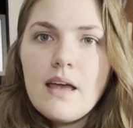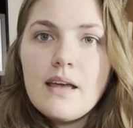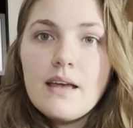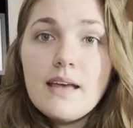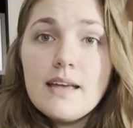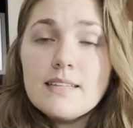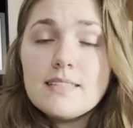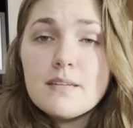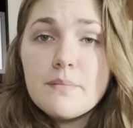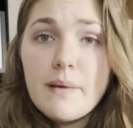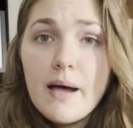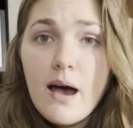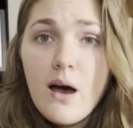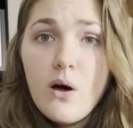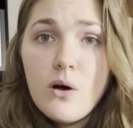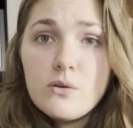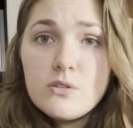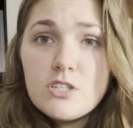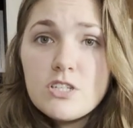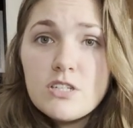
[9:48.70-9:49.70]
it's
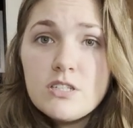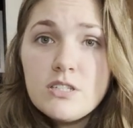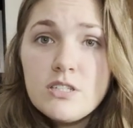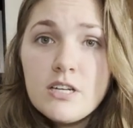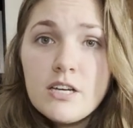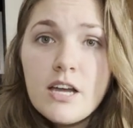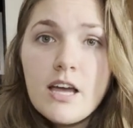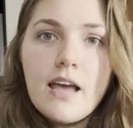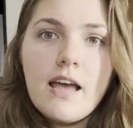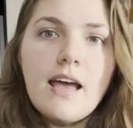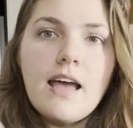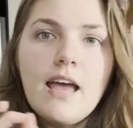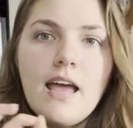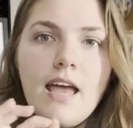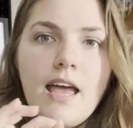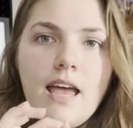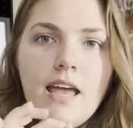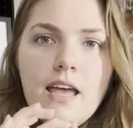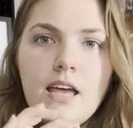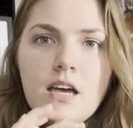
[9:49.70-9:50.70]
about
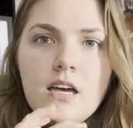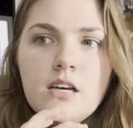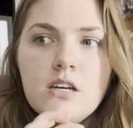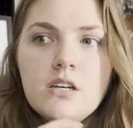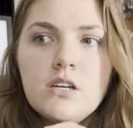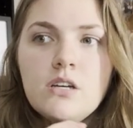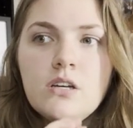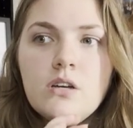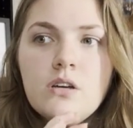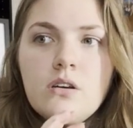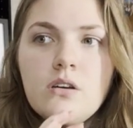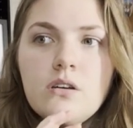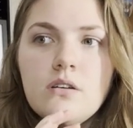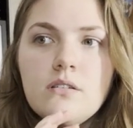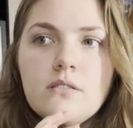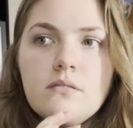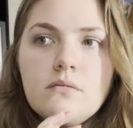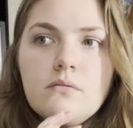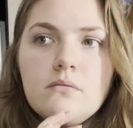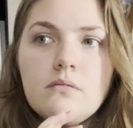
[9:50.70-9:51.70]

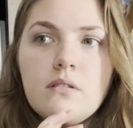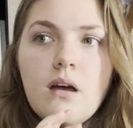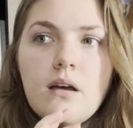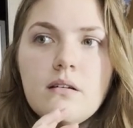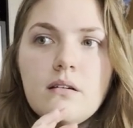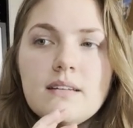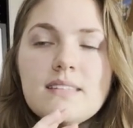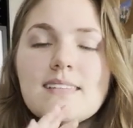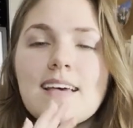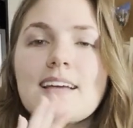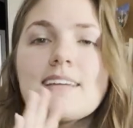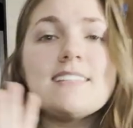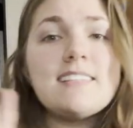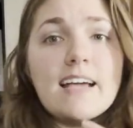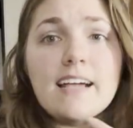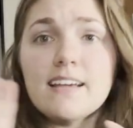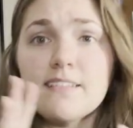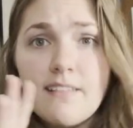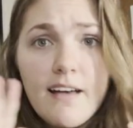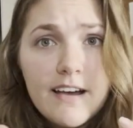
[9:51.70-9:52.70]
it's like
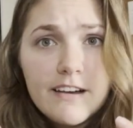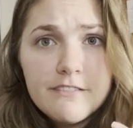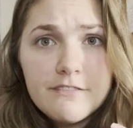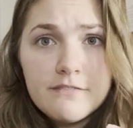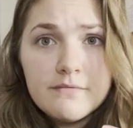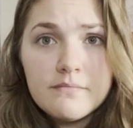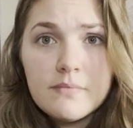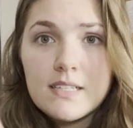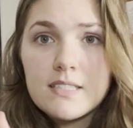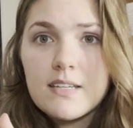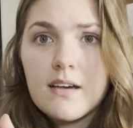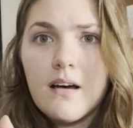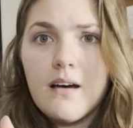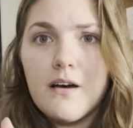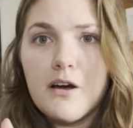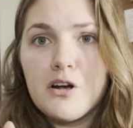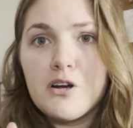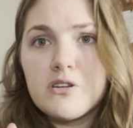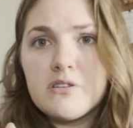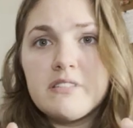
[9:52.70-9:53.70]
second life. It's
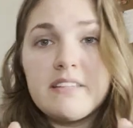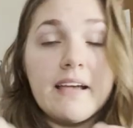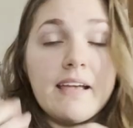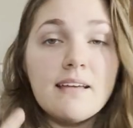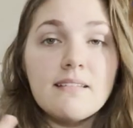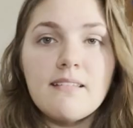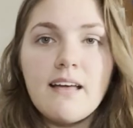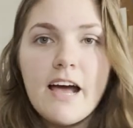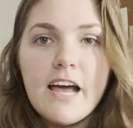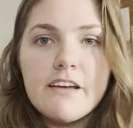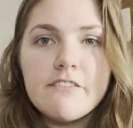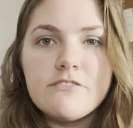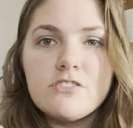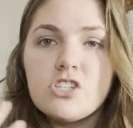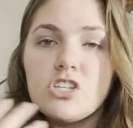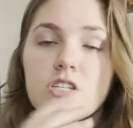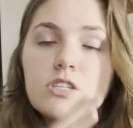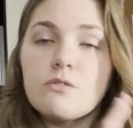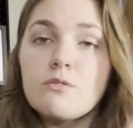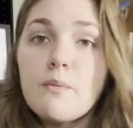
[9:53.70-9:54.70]
her second life. She
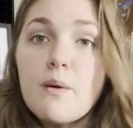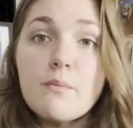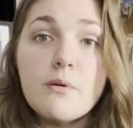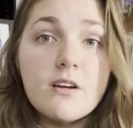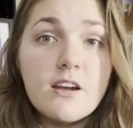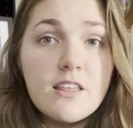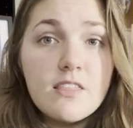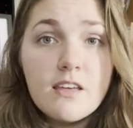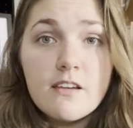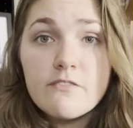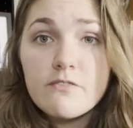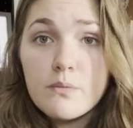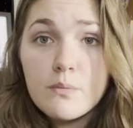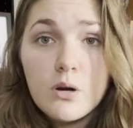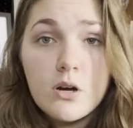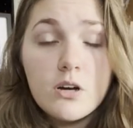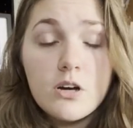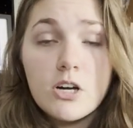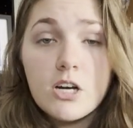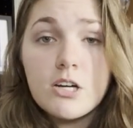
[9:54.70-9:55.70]
doesn't remember anything from
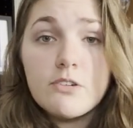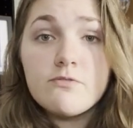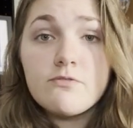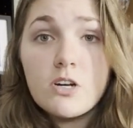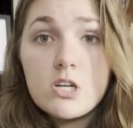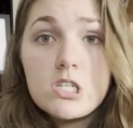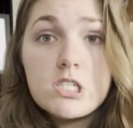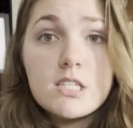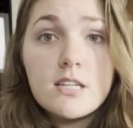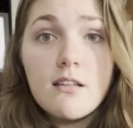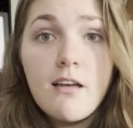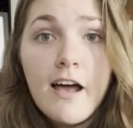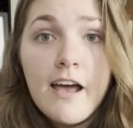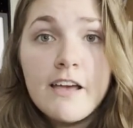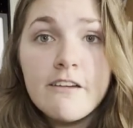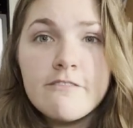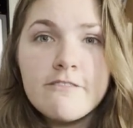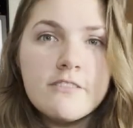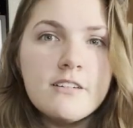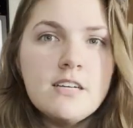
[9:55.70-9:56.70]
her first
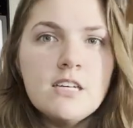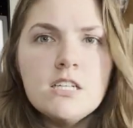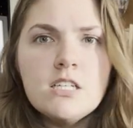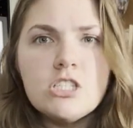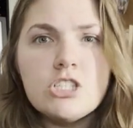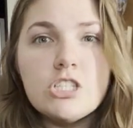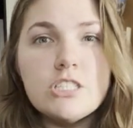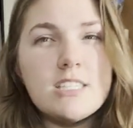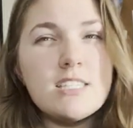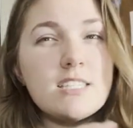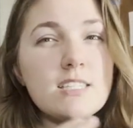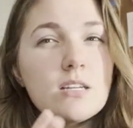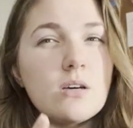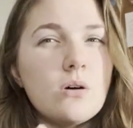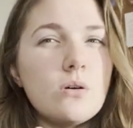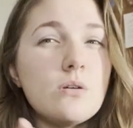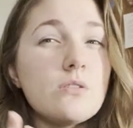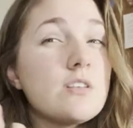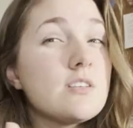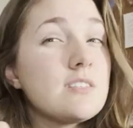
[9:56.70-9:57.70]
life. She's
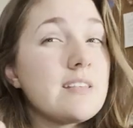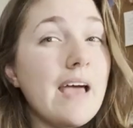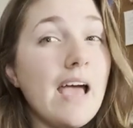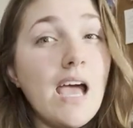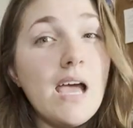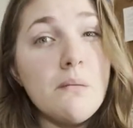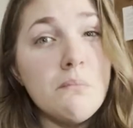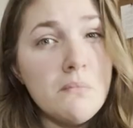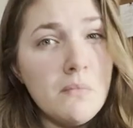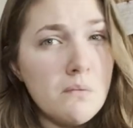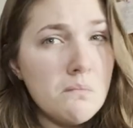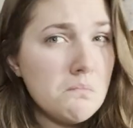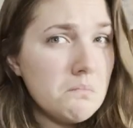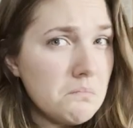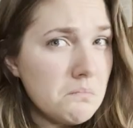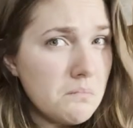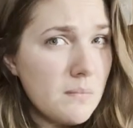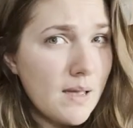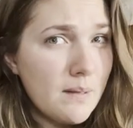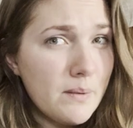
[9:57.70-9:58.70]
still the same,
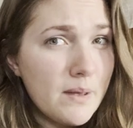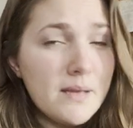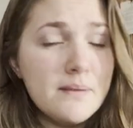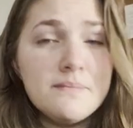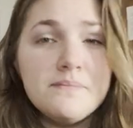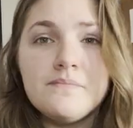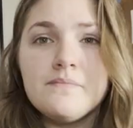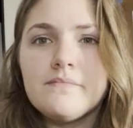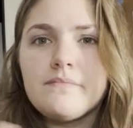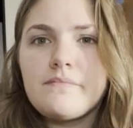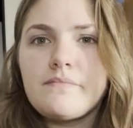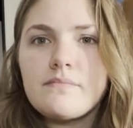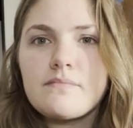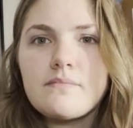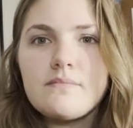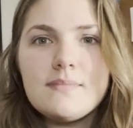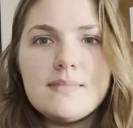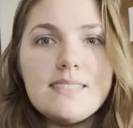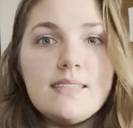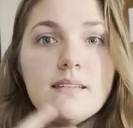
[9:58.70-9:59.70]
maybe.
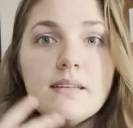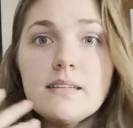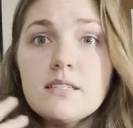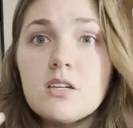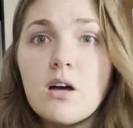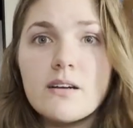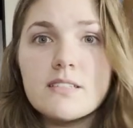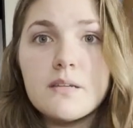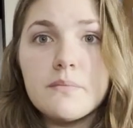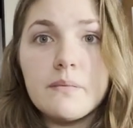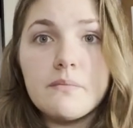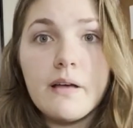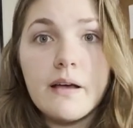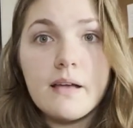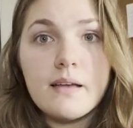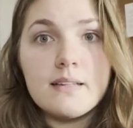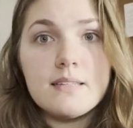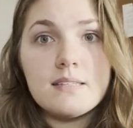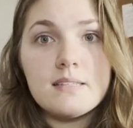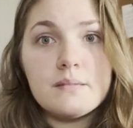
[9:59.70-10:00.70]
It talks about, like,
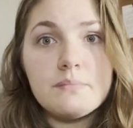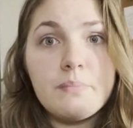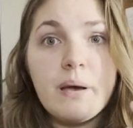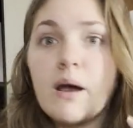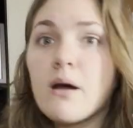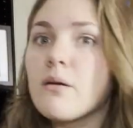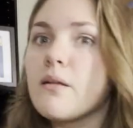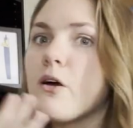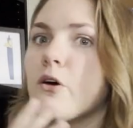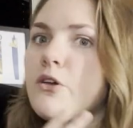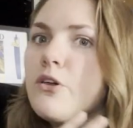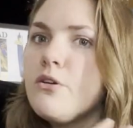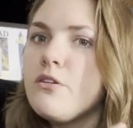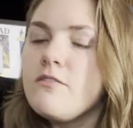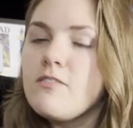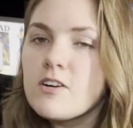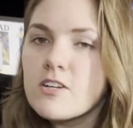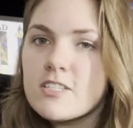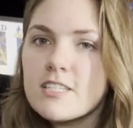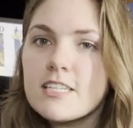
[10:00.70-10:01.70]
it's parallel
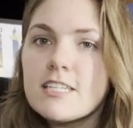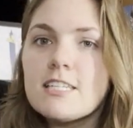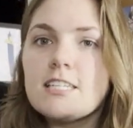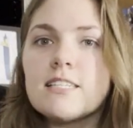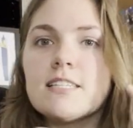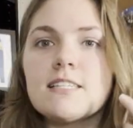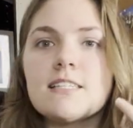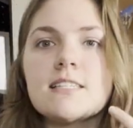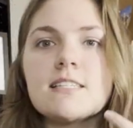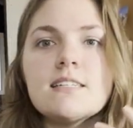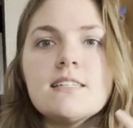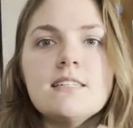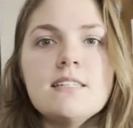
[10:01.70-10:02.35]
universes,